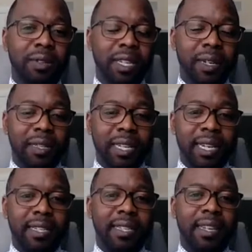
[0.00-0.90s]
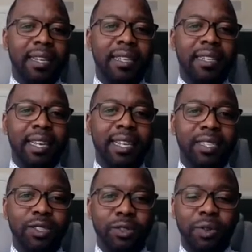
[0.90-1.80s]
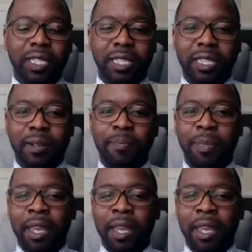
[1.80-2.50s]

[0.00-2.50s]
North Carolina, and Atlanta, Georgia.